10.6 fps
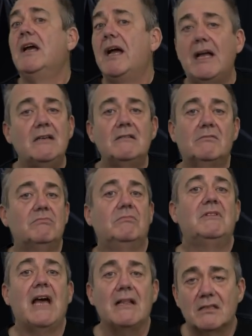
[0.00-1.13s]
And
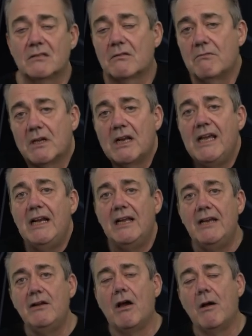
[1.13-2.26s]
that's
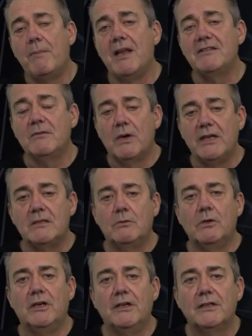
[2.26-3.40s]
clearly not a pleasant way to
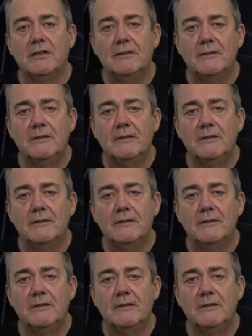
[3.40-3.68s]
work.